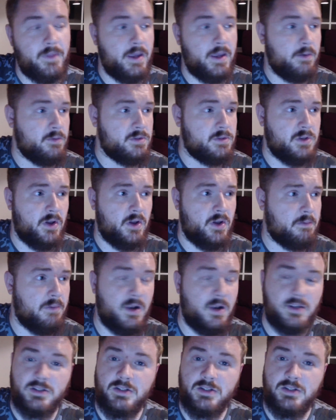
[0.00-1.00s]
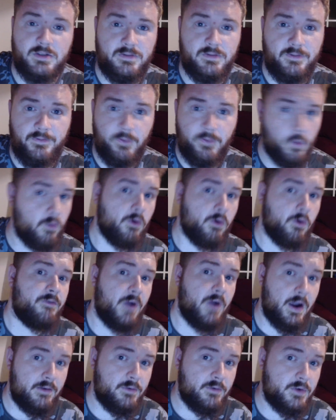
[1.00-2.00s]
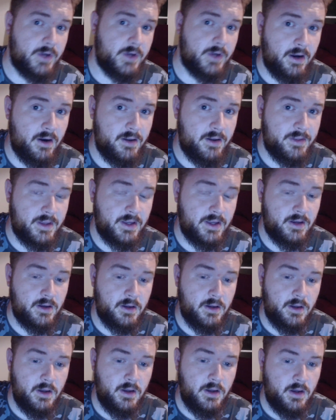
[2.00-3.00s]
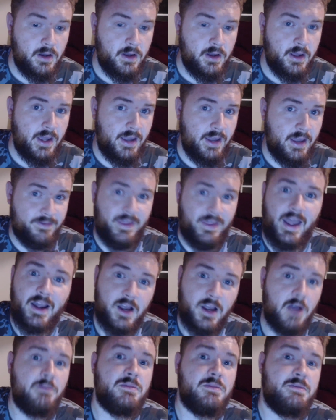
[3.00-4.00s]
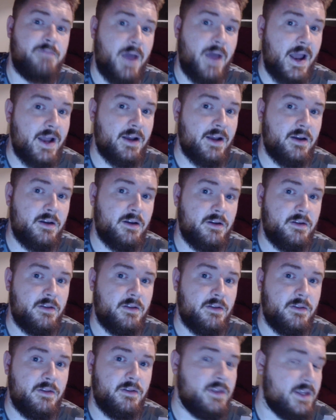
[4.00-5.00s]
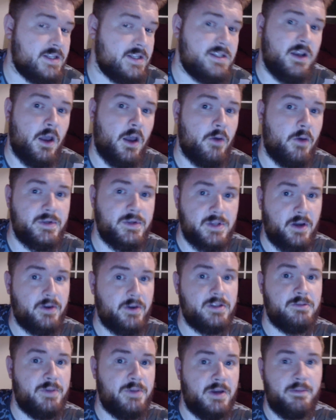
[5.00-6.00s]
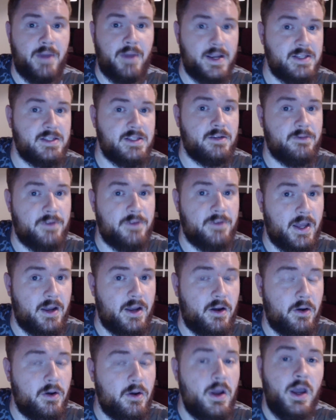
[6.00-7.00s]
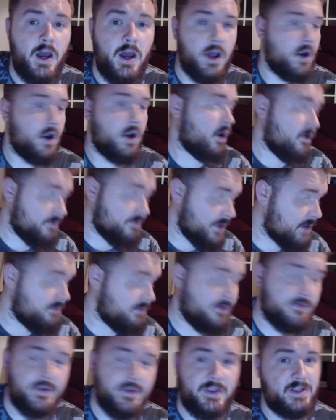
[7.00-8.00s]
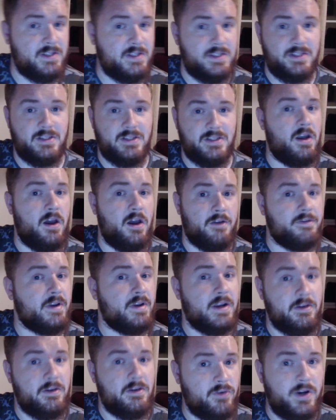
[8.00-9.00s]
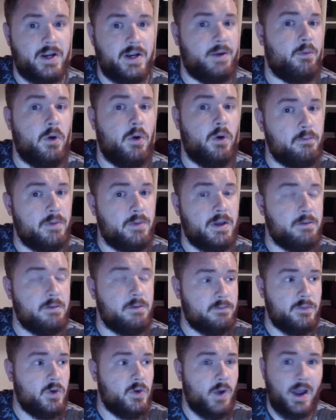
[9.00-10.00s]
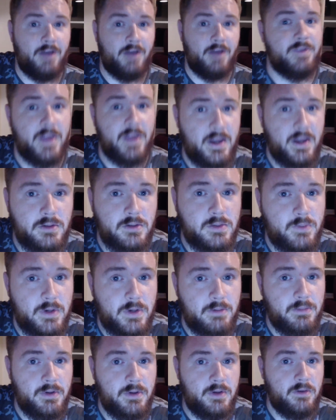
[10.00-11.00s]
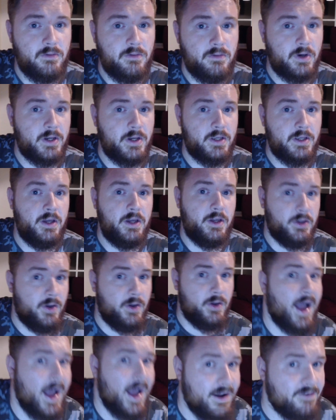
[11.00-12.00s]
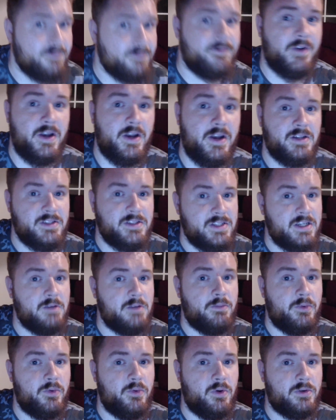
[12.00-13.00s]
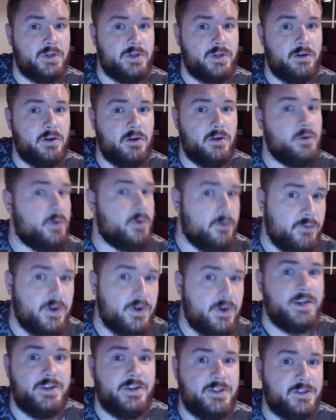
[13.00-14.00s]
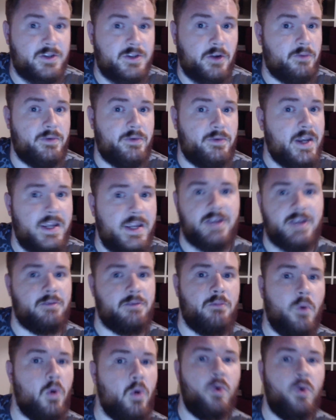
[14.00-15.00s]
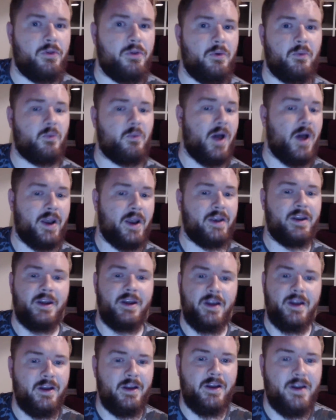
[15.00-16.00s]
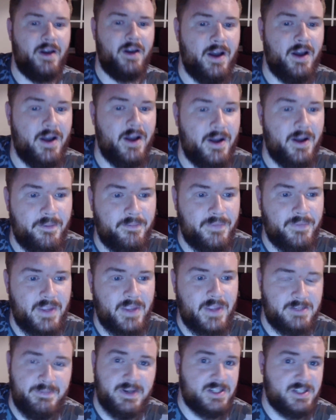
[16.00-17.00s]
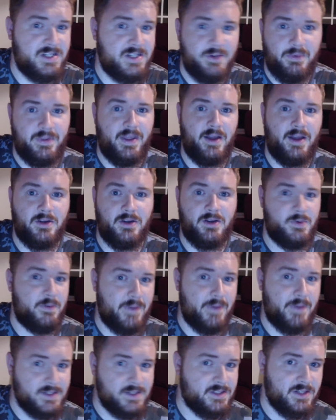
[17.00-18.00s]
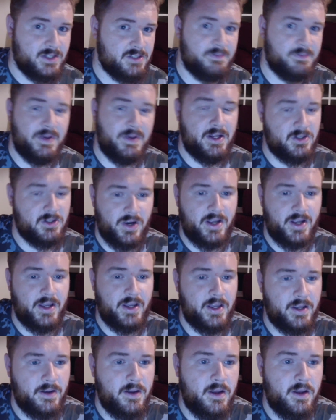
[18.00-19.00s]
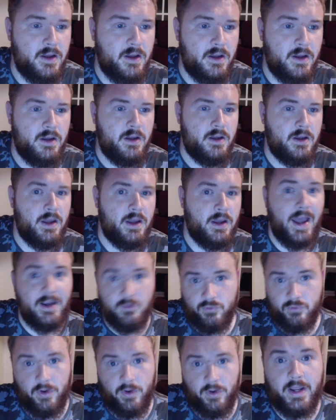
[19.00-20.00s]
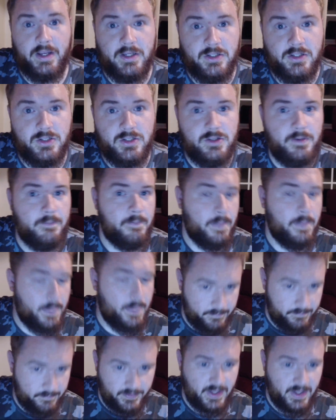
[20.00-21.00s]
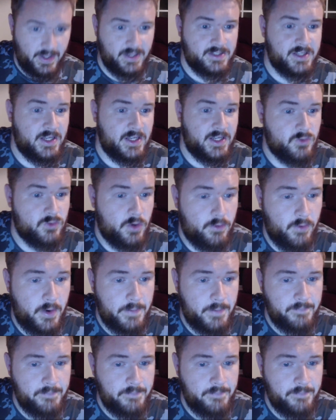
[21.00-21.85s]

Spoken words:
It was like +4 or 5 on hit, I think. If that comes back, this low is going to be amazing for Leo. A lot of people think this is a nerf, and it really won't be. You have the Hell Sweep, right? You have an unseeable knockdown low. You really just don't need more than one, especially when the Hell Sweep has such better tracking and range, etc., right?